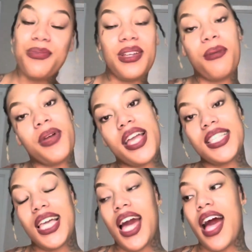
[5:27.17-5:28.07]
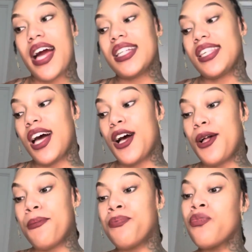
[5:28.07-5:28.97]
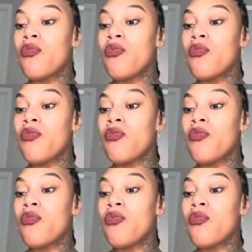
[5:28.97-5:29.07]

amazing, guys. I